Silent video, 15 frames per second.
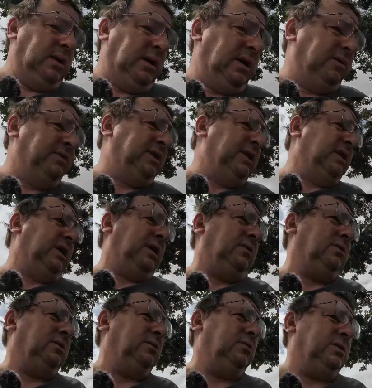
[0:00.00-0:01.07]
I've seen how
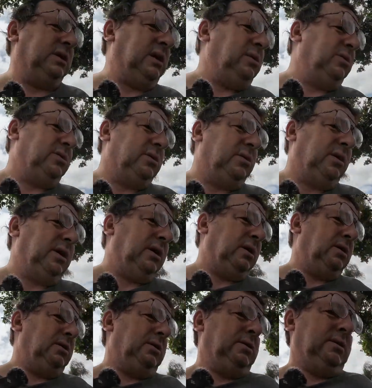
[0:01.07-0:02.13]
it looks. It looks okay.
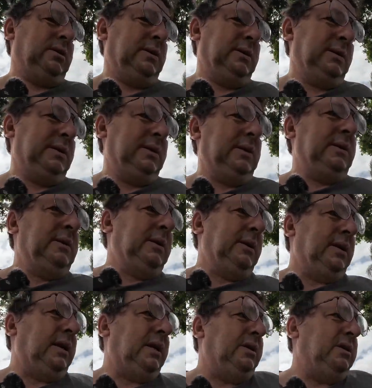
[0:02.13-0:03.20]

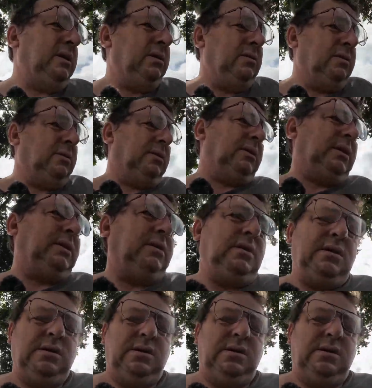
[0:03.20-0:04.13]
I did not try